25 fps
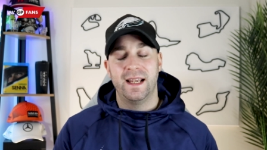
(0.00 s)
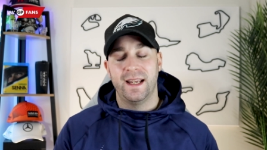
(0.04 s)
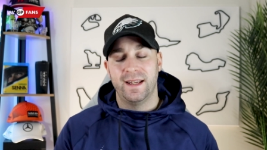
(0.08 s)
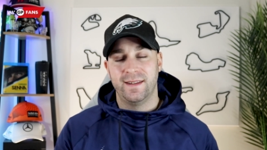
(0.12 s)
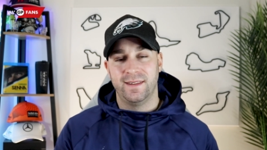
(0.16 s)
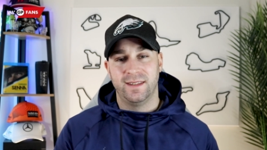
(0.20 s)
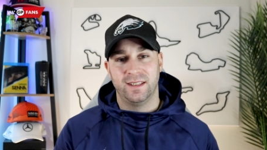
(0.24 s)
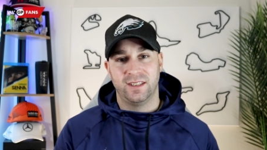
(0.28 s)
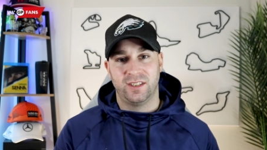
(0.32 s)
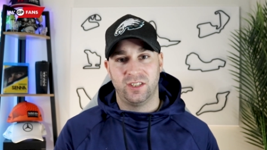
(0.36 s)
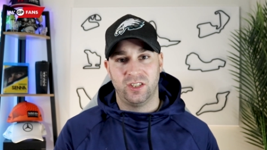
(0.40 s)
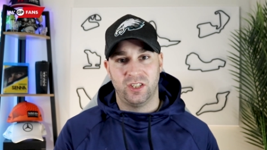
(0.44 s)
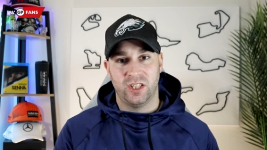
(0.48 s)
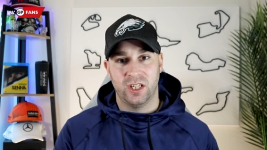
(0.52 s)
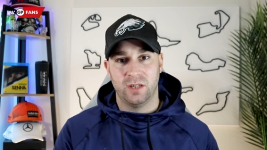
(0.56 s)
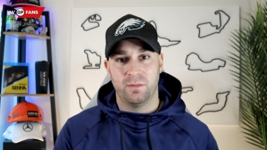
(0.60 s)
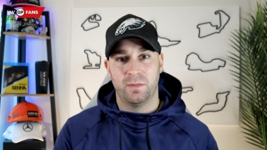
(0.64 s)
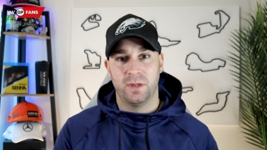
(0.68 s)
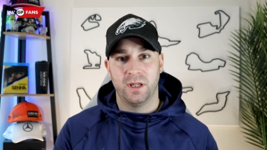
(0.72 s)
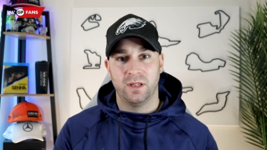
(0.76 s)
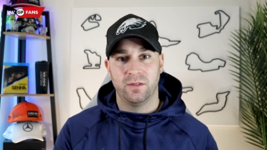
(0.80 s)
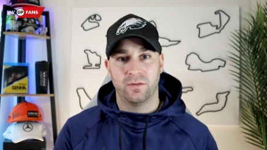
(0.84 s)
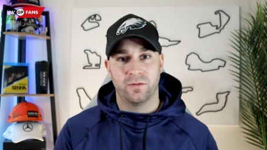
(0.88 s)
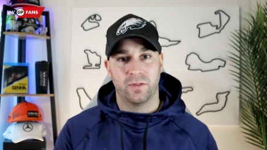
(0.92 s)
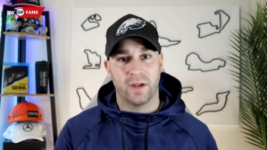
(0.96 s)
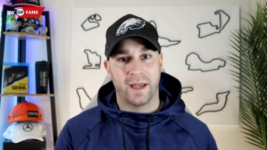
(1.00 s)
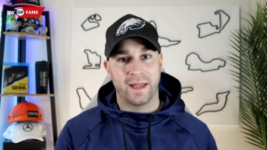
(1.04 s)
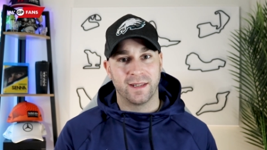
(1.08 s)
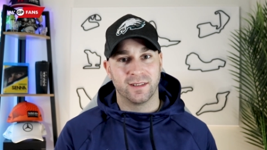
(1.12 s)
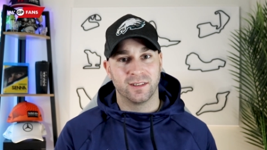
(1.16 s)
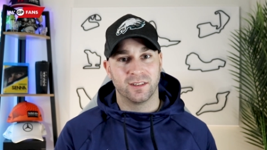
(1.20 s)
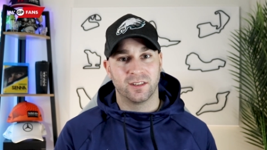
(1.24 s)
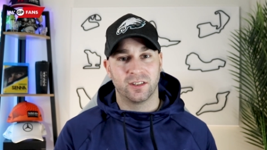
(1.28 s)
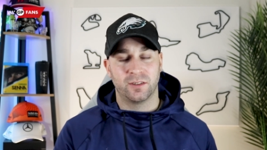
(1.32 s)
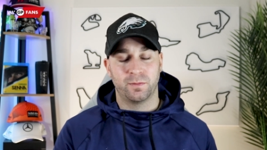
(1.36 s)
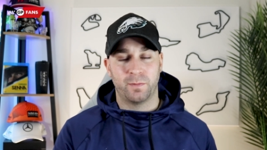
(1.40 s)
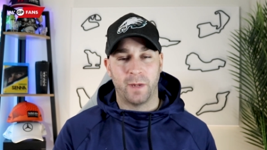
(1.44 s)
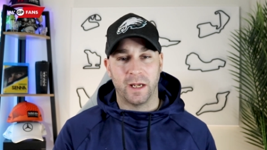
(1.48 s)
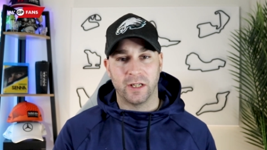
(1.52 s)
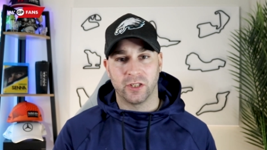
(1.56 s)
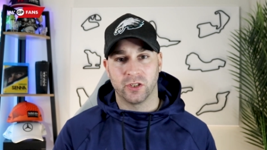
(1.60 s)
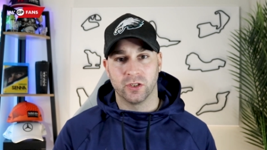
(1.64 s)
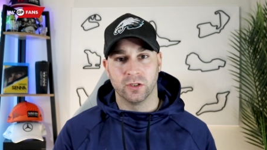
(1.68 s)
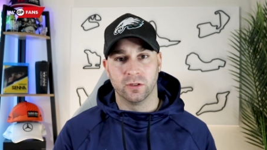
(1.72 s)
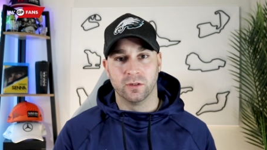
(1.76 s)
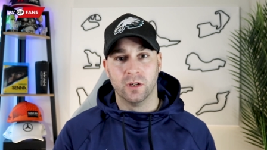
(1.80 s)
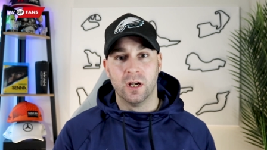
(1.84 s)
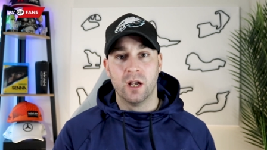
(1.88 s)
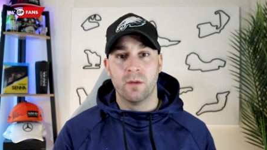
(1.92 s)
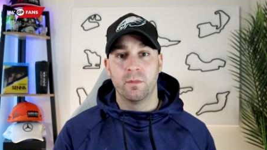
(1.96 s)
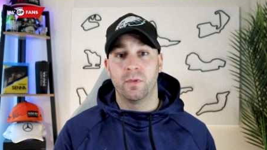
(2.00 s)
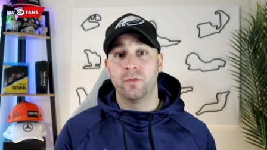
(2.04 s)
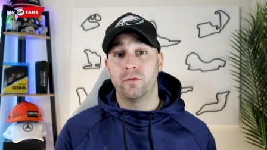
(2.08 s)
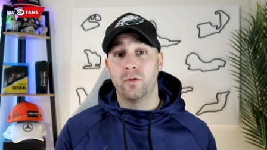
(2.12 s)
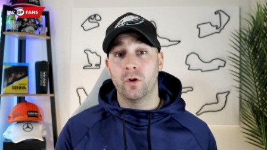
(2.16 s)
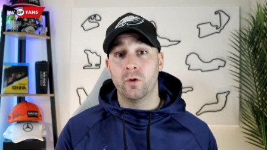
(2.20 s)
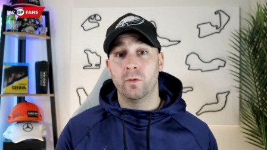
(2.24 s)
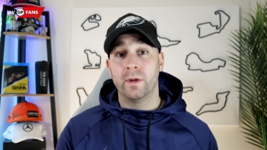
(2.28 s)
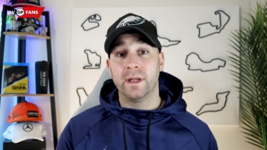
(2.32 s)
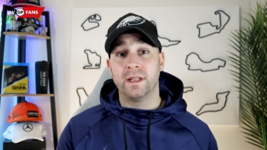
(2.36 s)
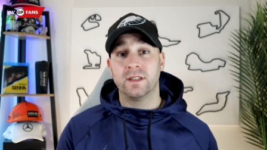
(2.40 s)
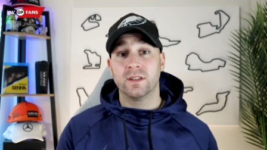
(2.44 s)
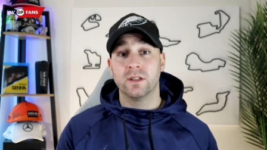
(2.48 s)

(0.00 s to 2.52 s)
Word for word: in this GP fan special. Before we